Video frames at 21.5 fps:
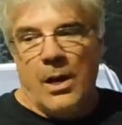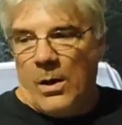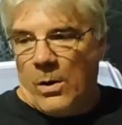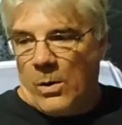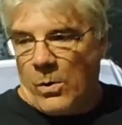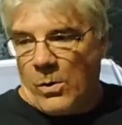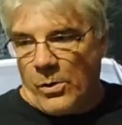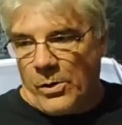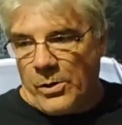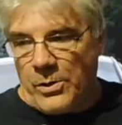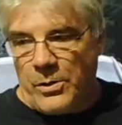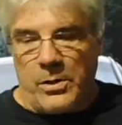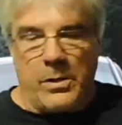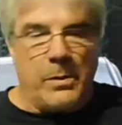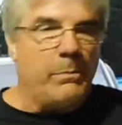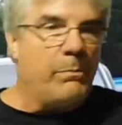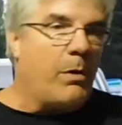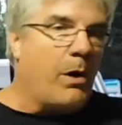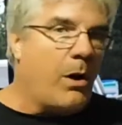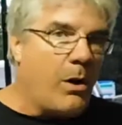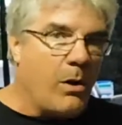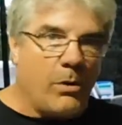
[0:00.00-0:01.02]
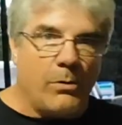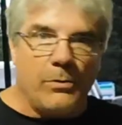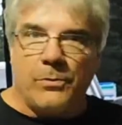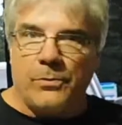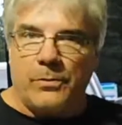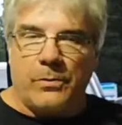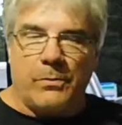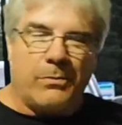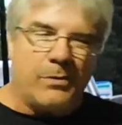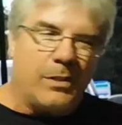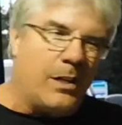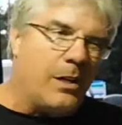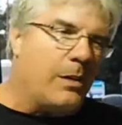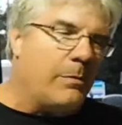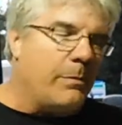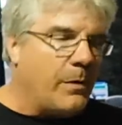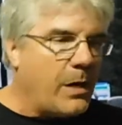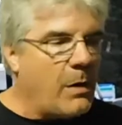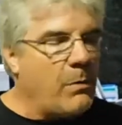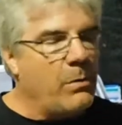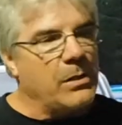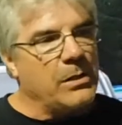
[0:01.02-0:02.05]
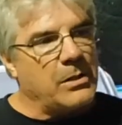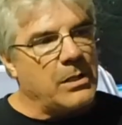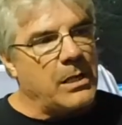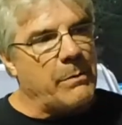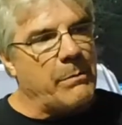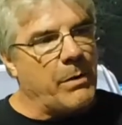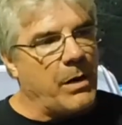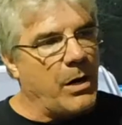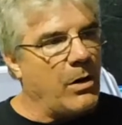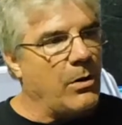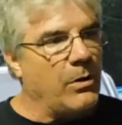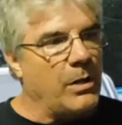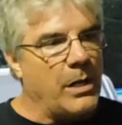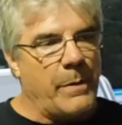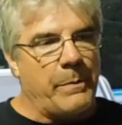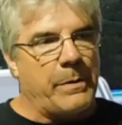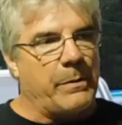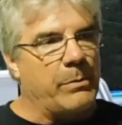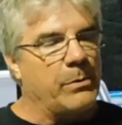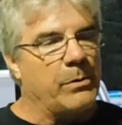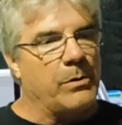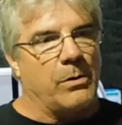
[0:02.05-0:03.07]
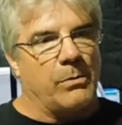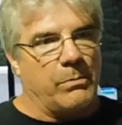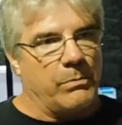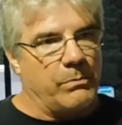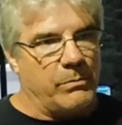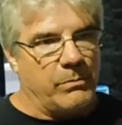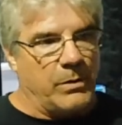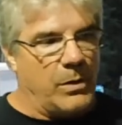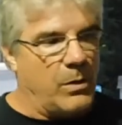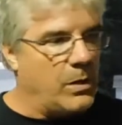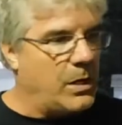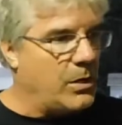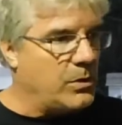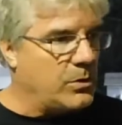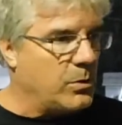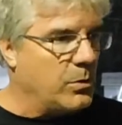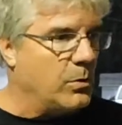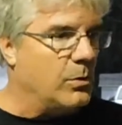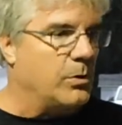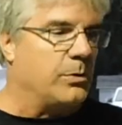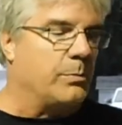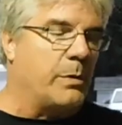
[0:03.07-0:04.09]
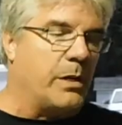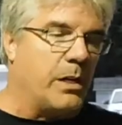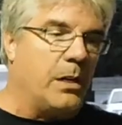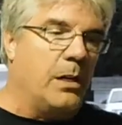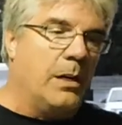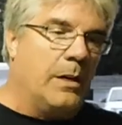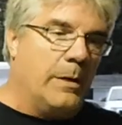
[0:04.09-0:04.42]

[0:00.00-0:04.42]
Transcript: or you can borrow, well, I wouldn't say borrow, a lot of people don't well not tools, but